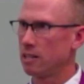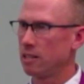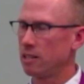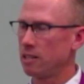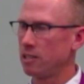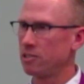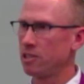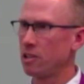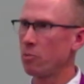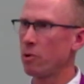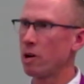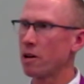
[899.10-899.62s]

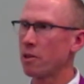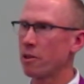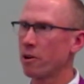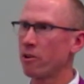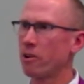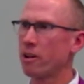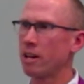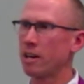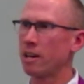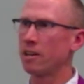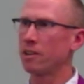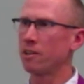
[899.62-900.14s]
You see, while there
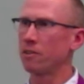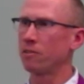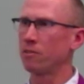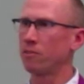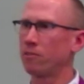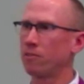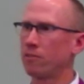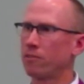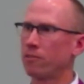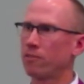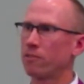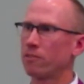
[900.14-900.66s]

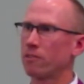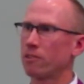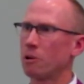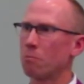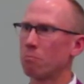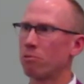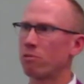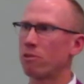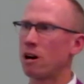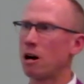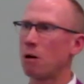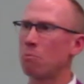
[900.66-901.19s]
is a
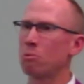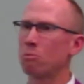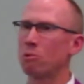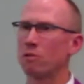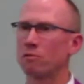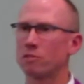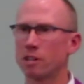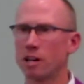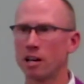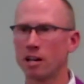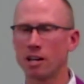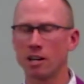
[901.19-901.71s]
problem
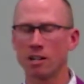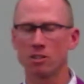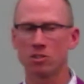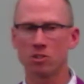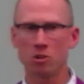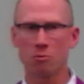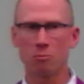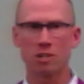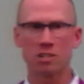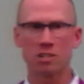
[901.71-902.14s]
of taking too